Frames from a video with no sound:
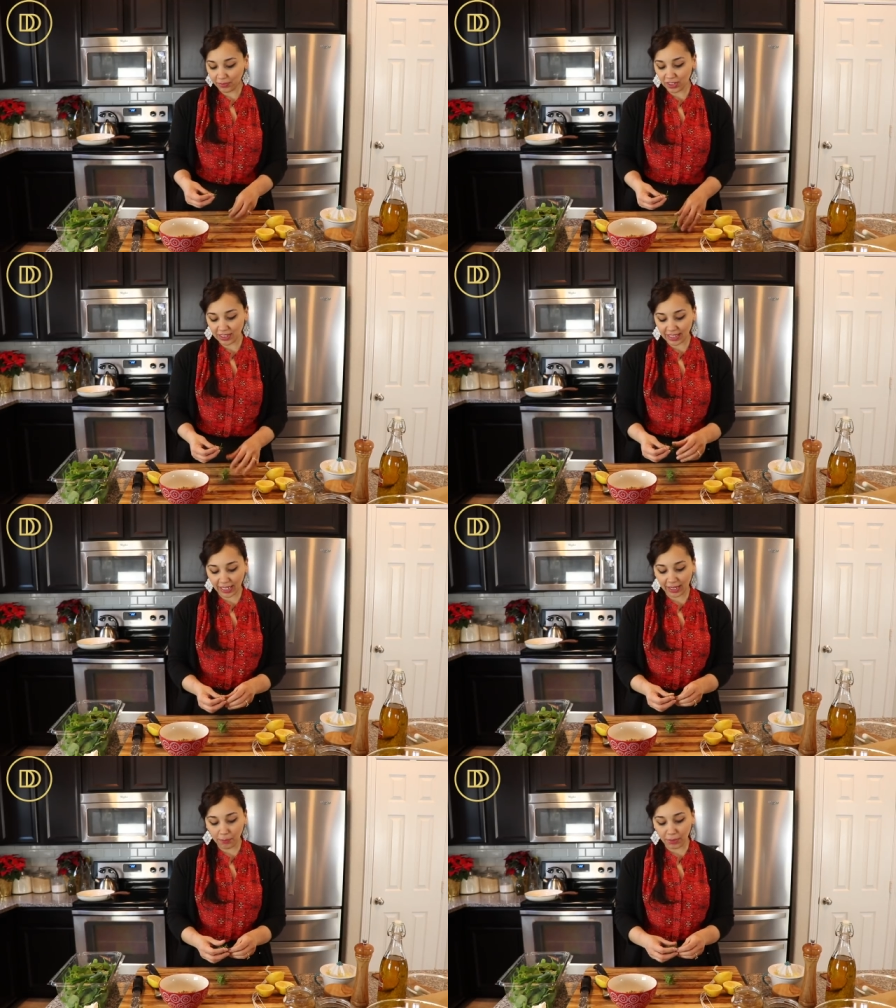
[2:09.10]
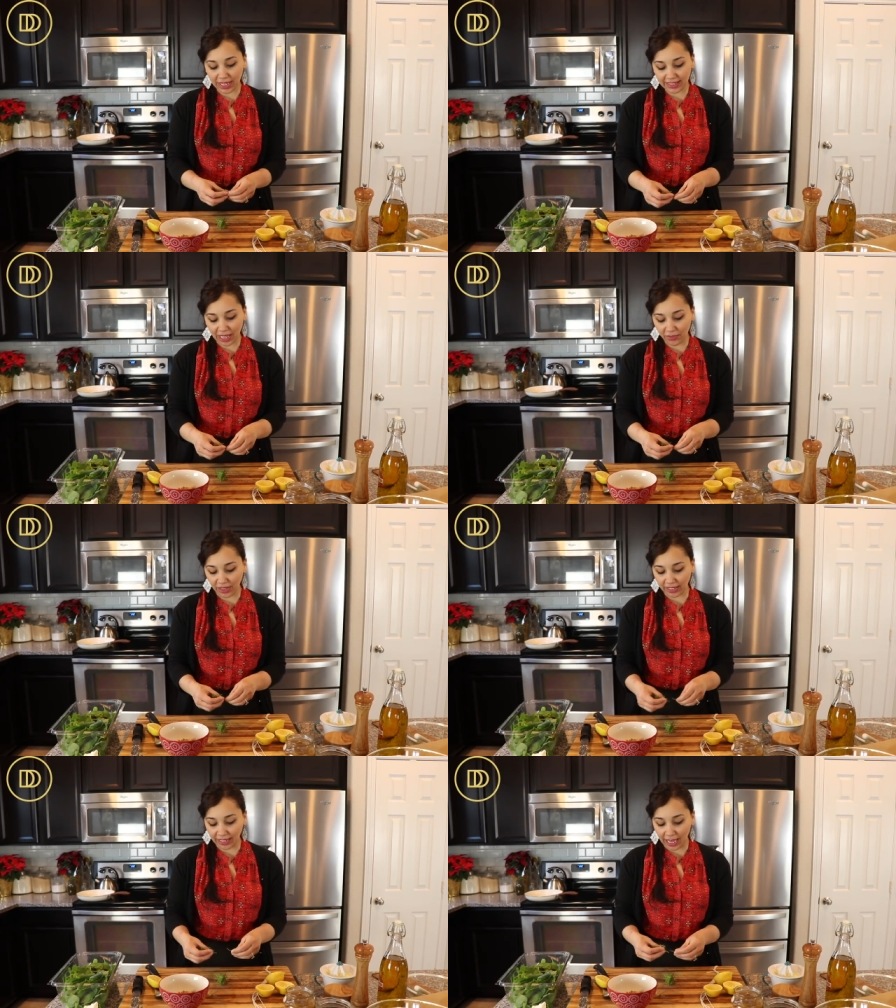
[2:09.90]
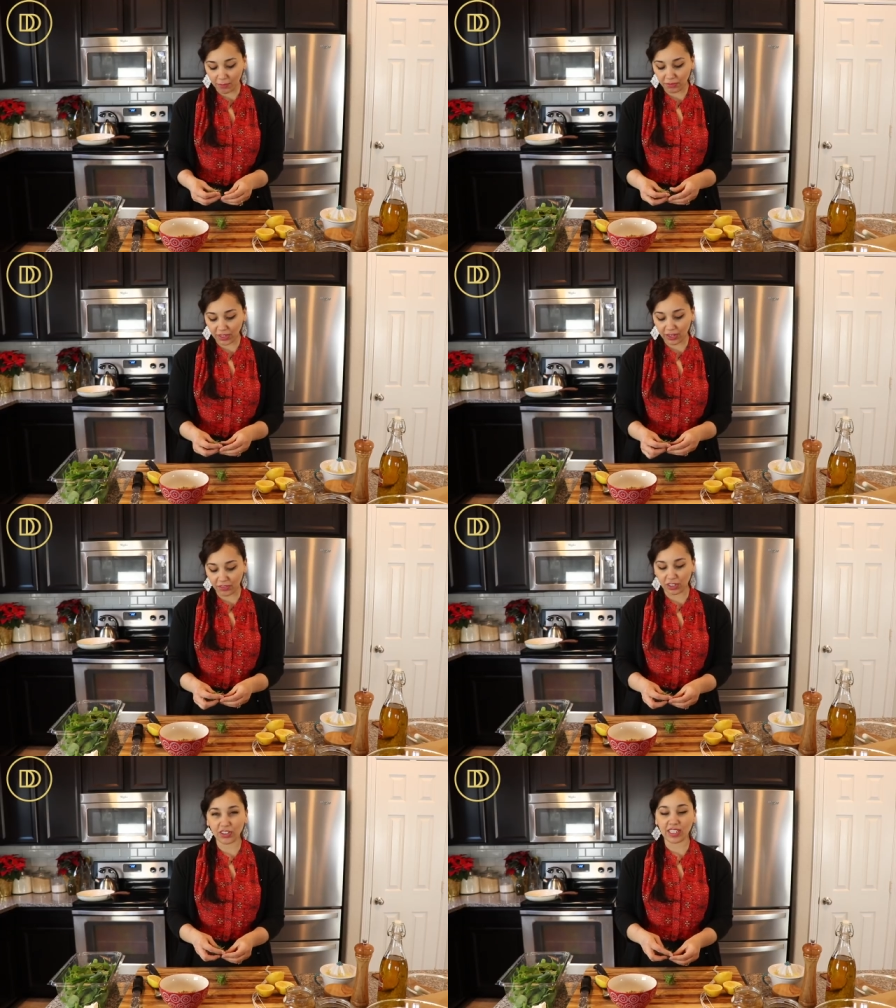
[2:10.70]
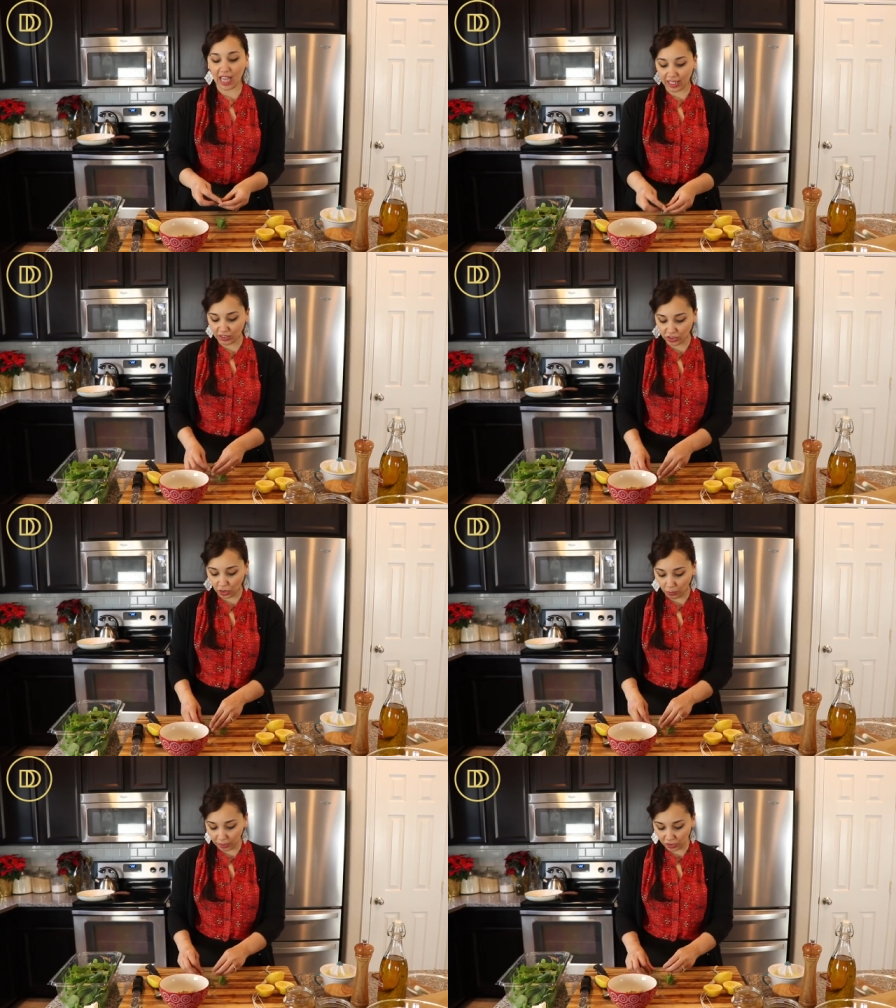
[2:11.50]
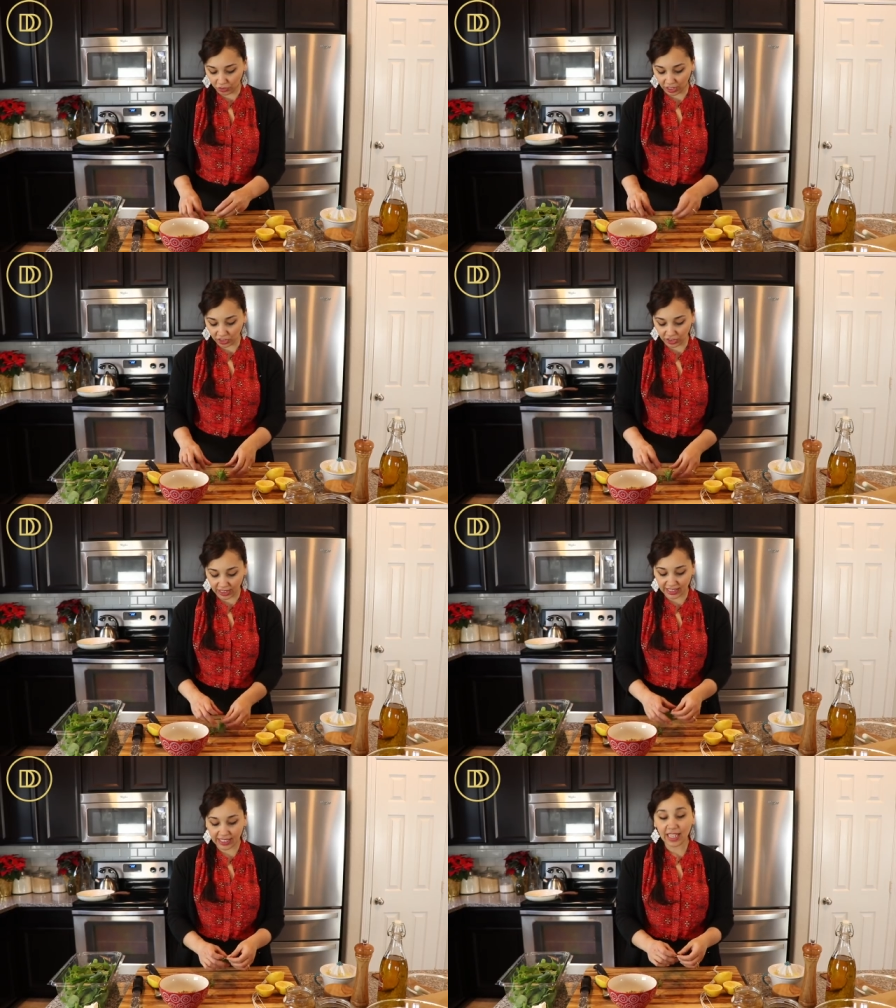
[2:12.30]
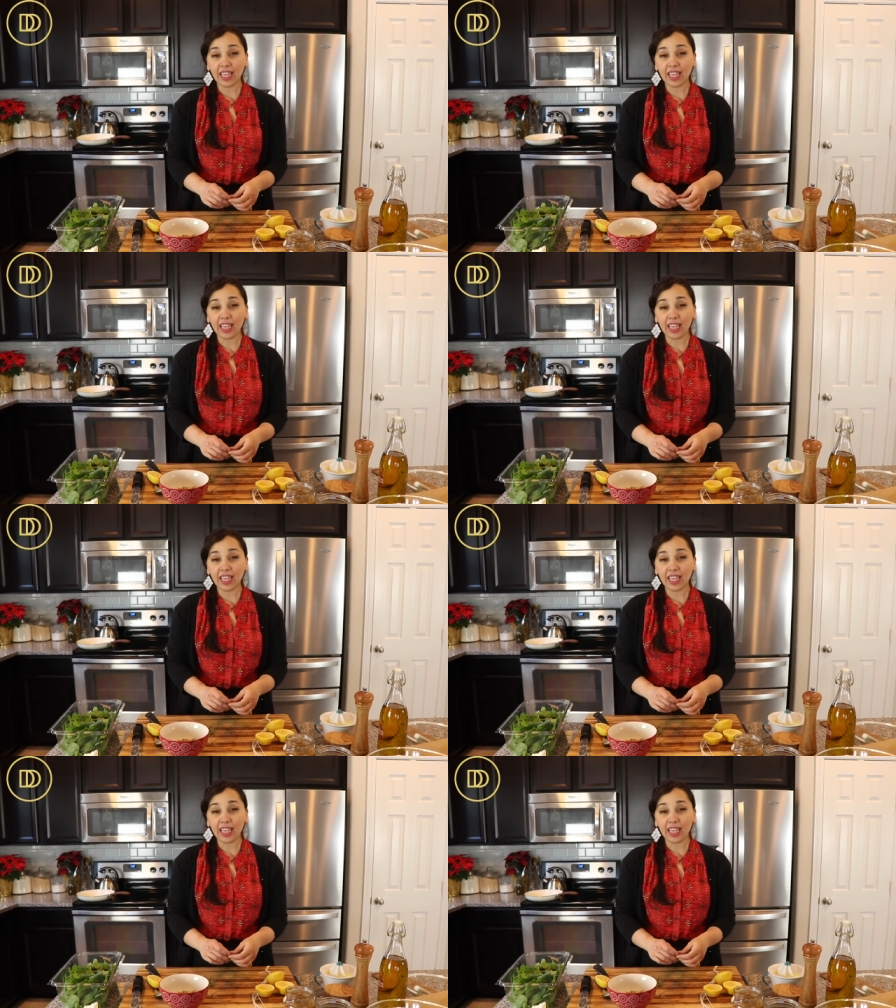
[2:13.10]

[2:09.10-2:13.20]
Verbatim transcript: just like break down that lamb flavor and just adds so much freshness.